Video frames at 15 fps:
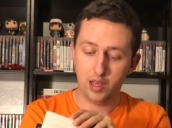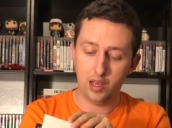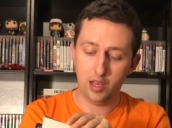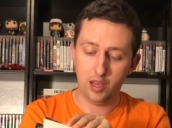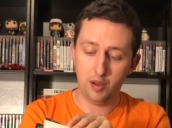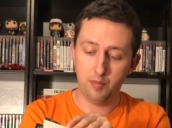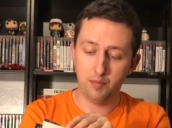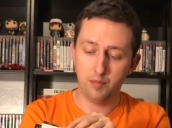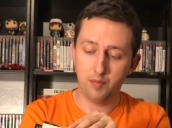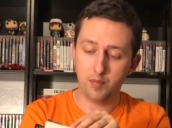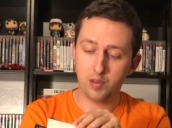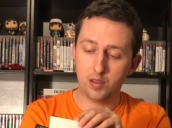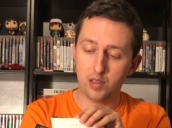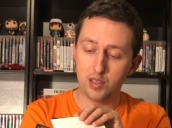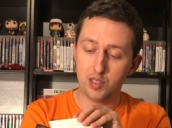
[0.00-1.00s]
um,
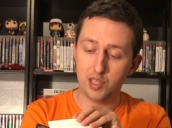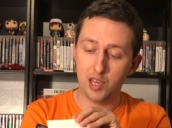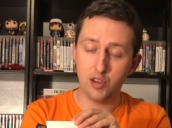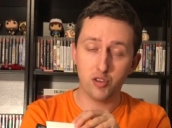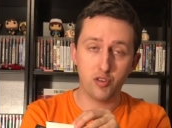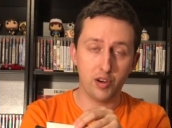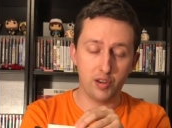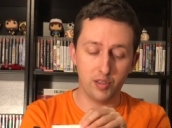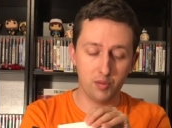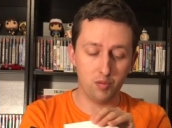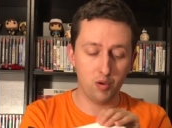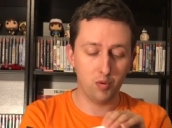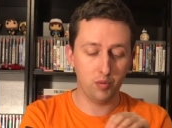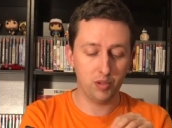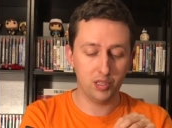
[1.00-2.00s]
soundtrack as
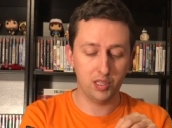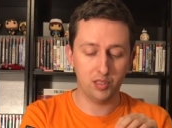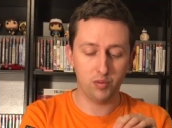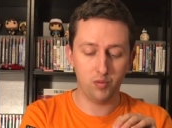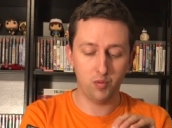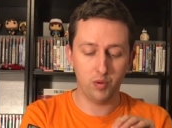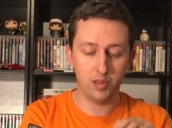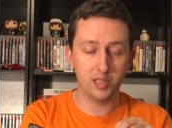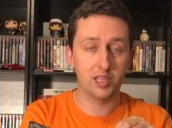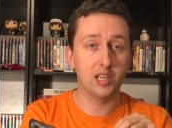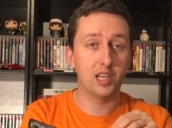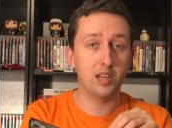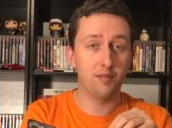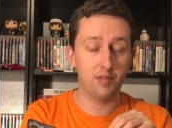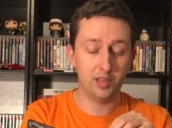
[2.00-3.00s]
well, which is always
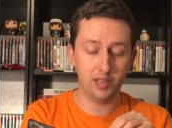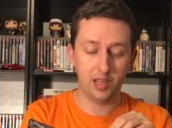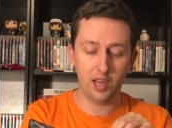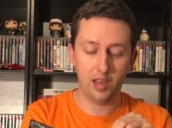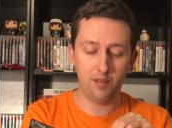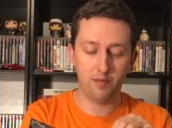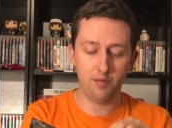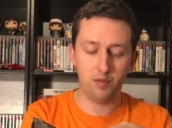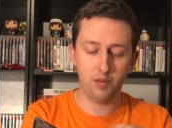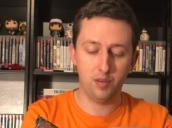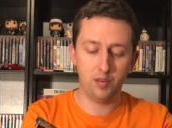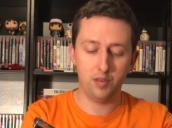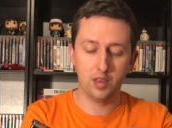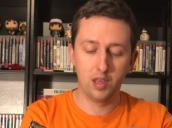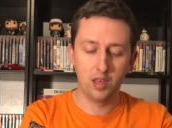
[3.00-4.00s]
lovely to have
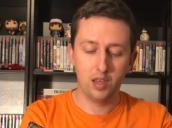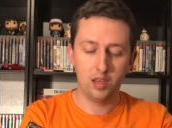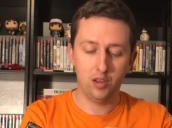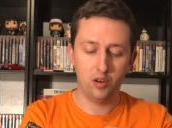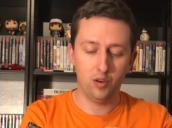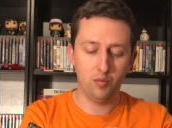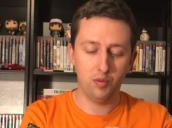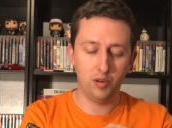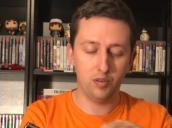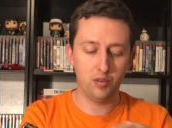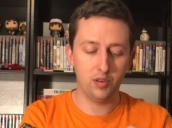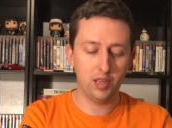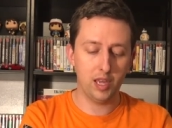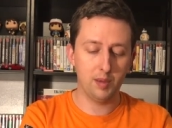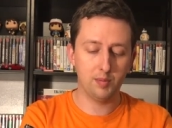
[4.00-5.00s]
with you know really
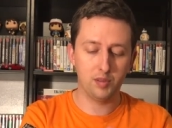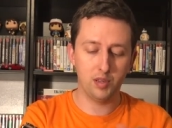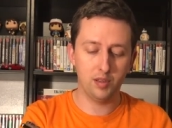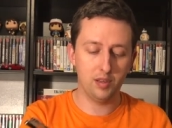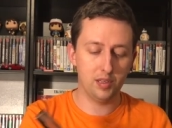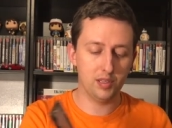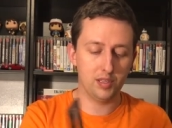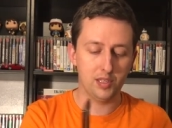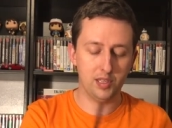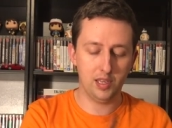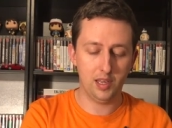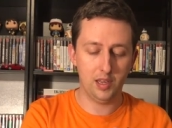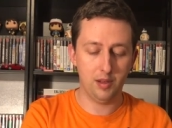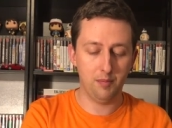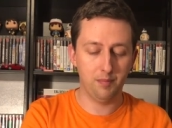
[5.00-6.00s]
good games like this.
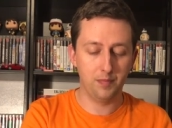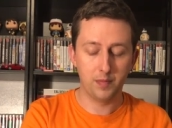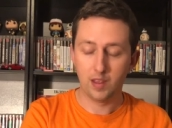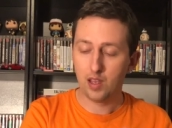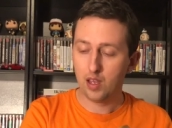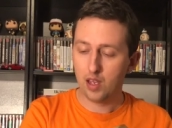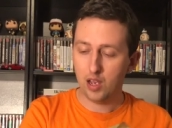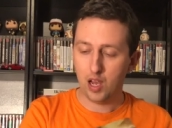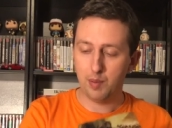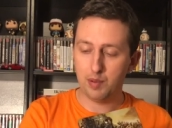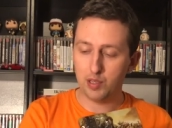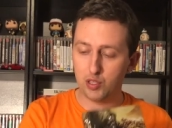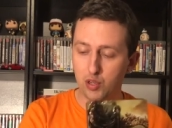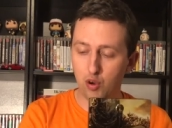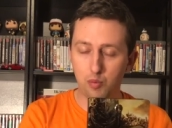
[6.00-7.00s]
Um, I've
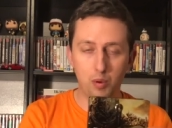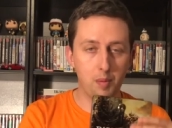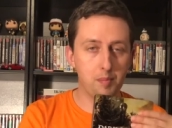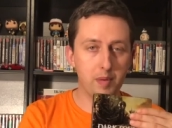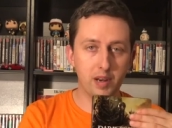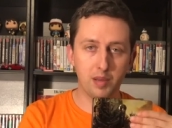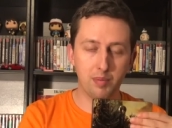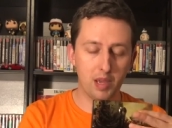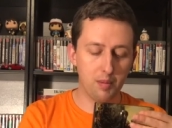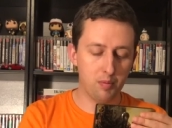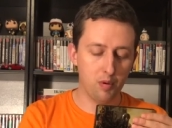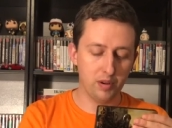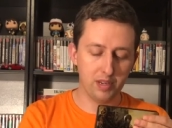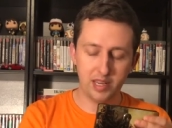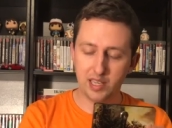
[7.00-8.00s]
been told by many
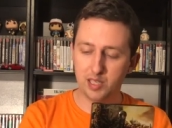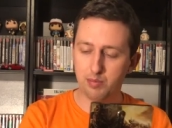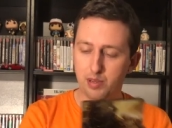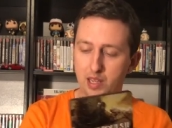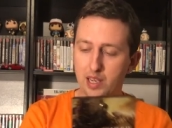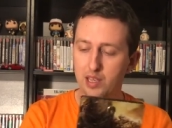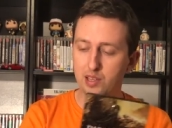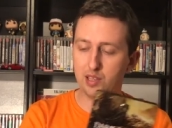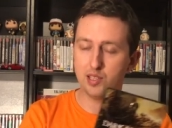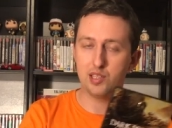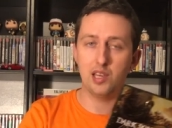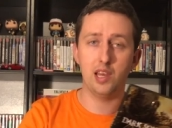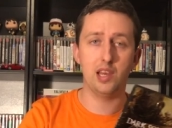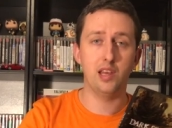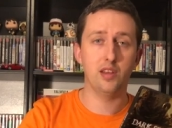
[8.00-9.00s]
people I need to play this,
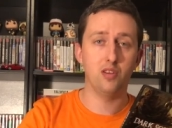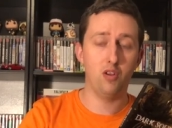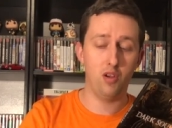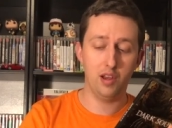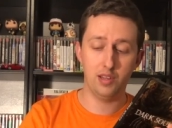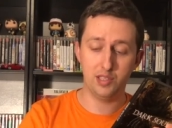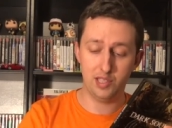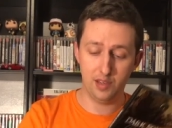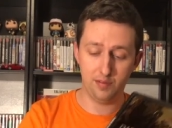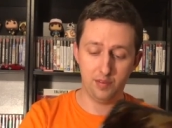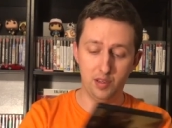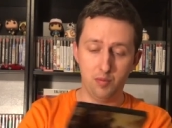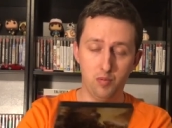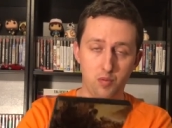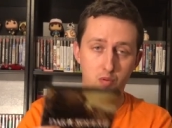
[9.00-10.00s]
and I
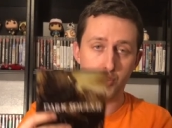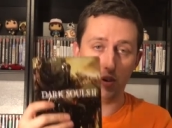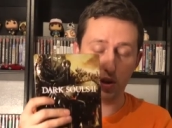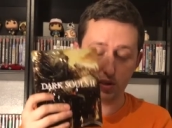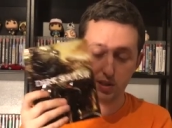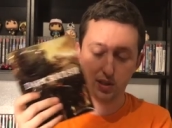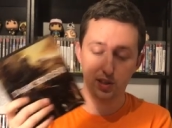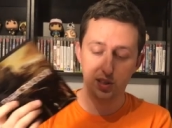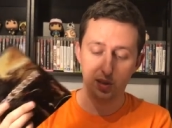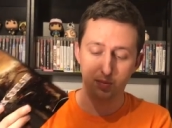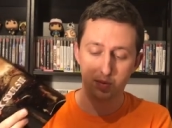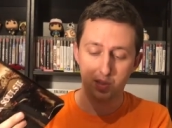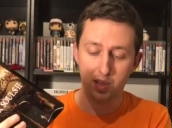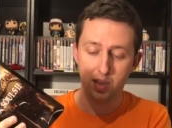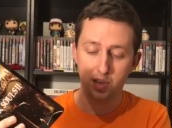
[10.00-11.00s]
definitely will, guys, at some
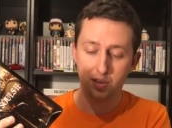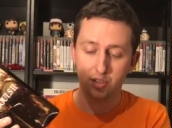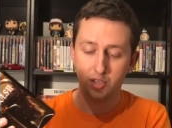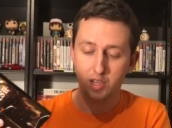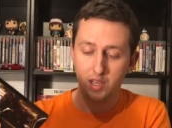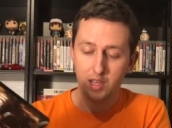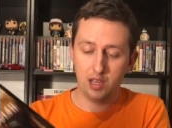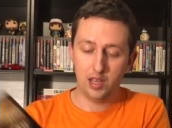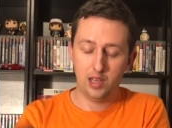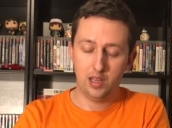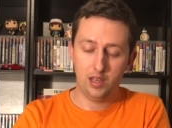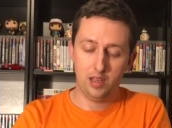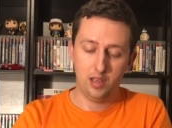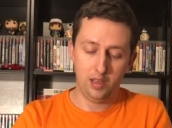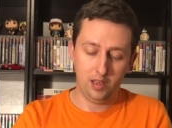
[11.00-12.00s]
stage.
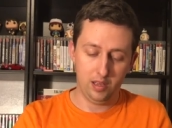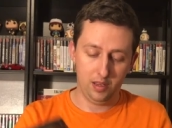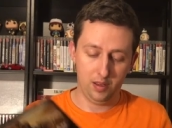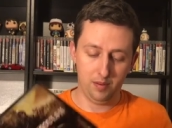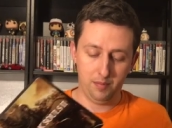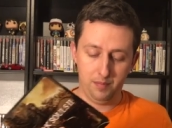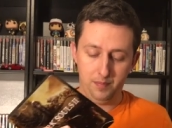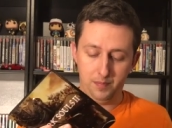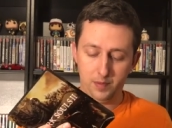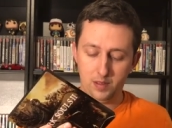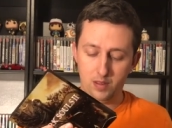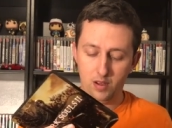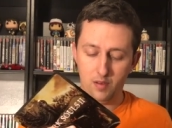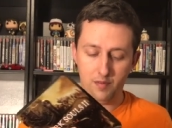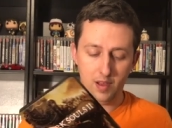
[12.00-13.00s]
Um,
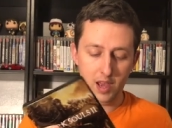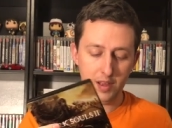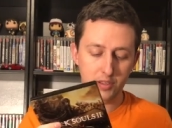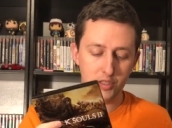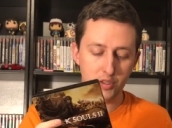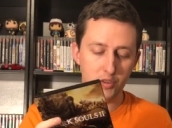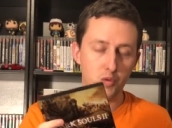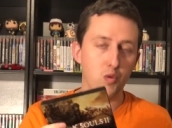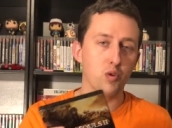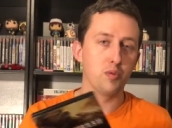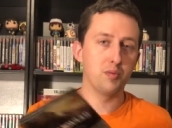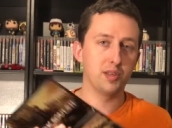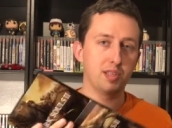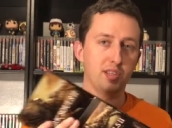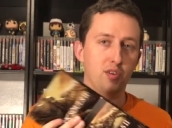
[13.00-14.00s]
I've had to order
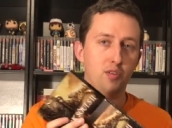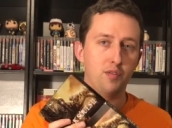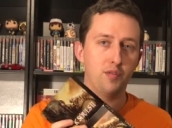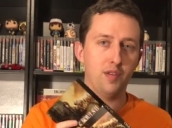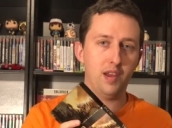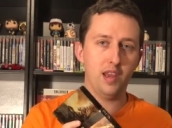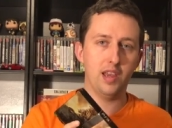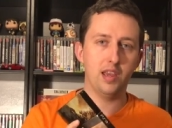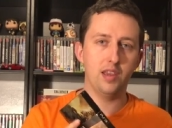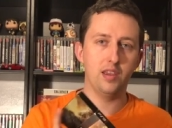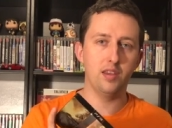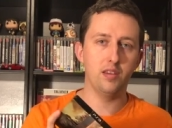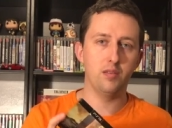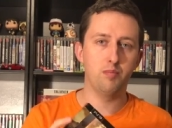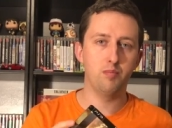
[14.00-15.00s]
myself a